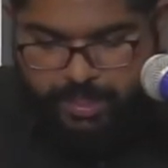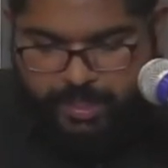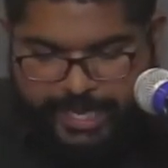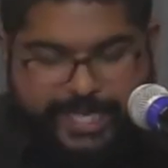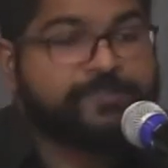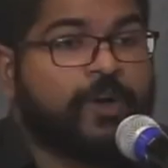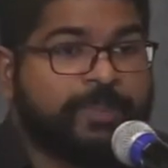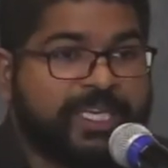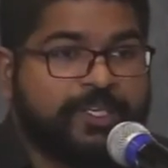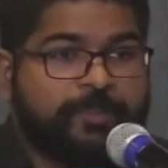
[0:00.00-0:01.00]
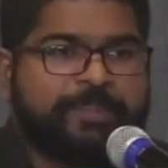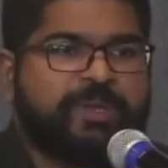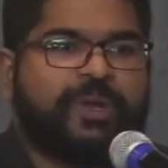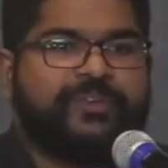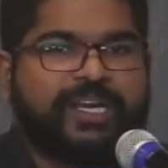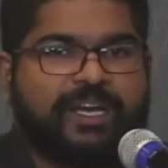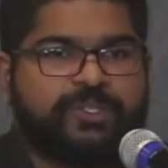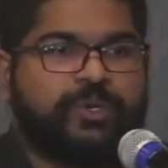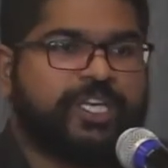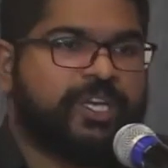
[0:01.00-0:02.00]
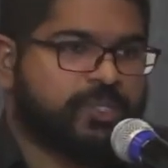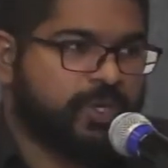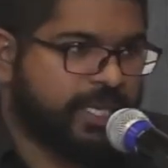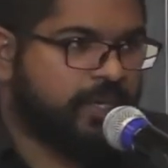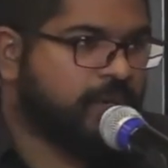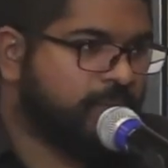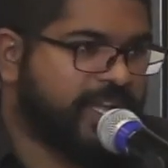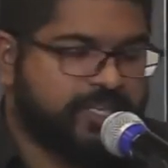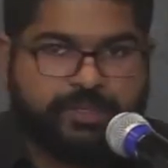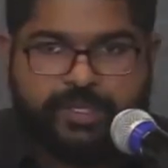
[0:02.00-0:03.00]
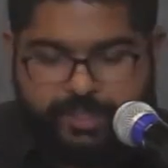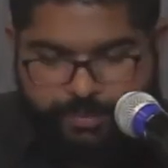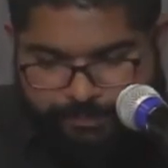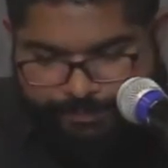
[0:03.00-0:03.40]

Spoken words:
And as for me, you might be wondering now, Tony, you're talking a lot, what are you going to do?